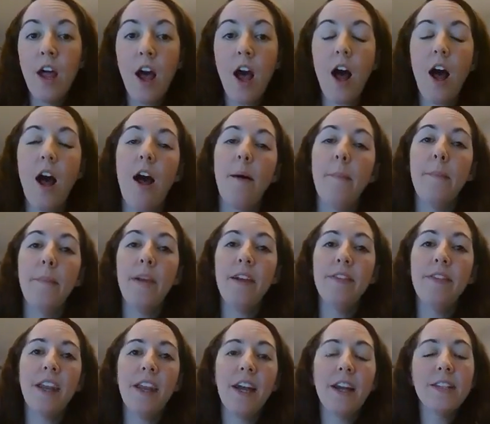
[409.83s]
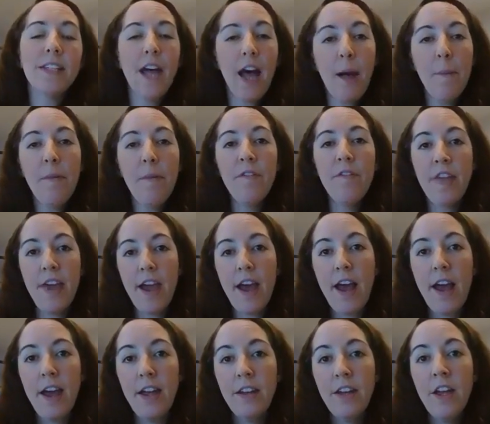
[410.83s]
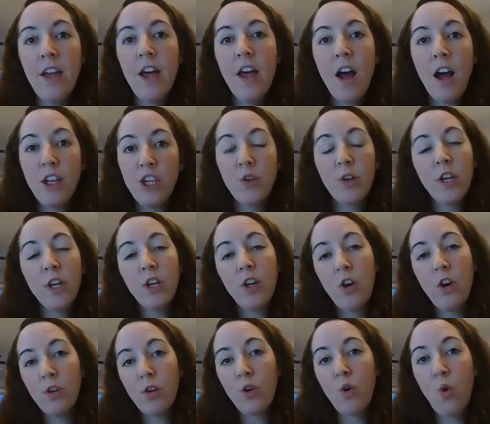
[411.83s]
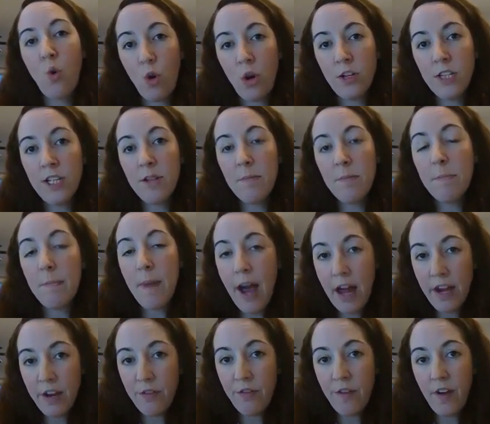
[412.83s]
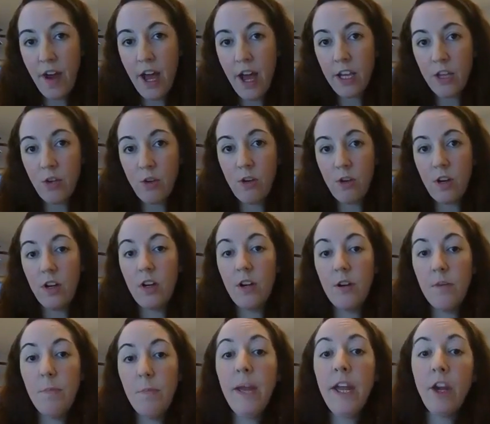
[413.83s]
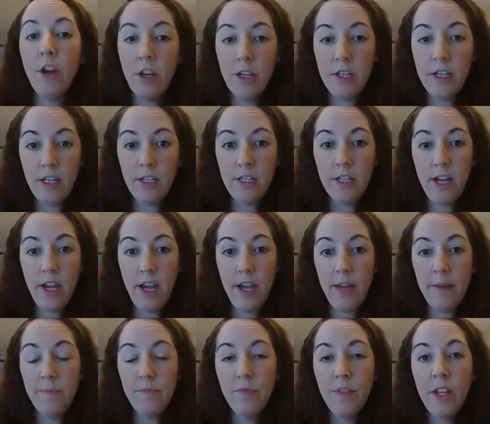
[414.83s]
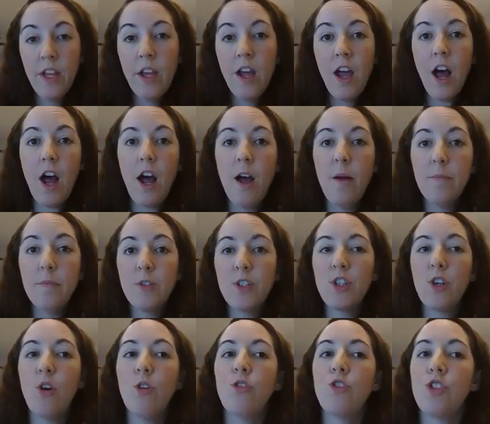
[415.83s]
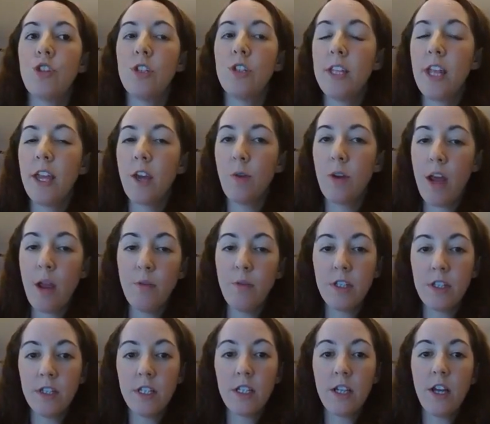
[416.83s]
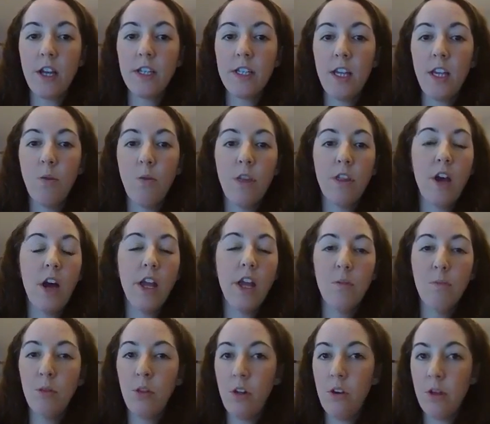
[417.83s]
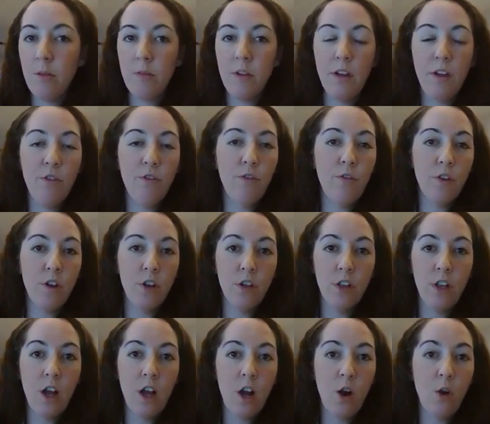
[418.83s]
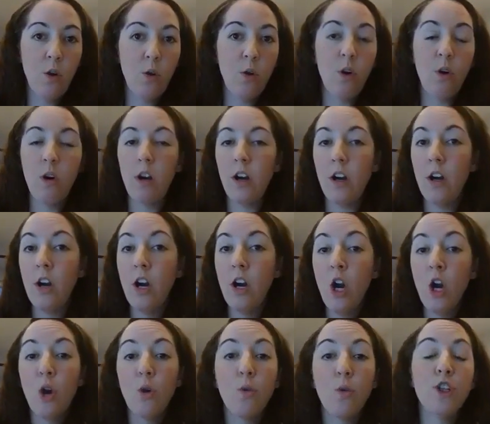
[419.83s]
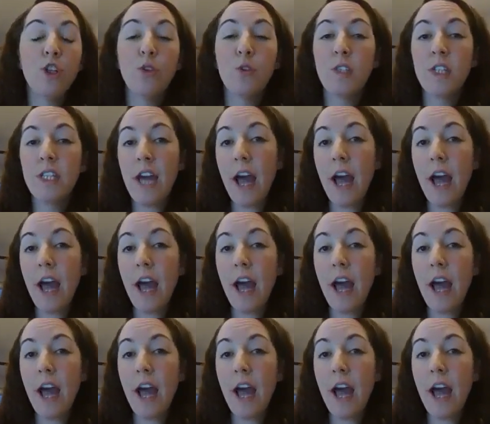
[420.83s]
And then on top of that, you can go to court to modify your parenting time. So just like what I was discussing with unemployment, furlough, or reduced